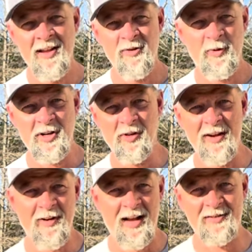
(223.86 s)
when you
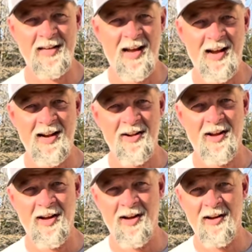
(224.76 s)
leave it
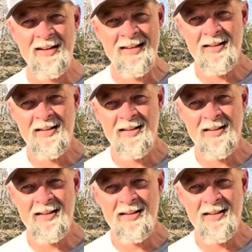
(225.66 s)
outside.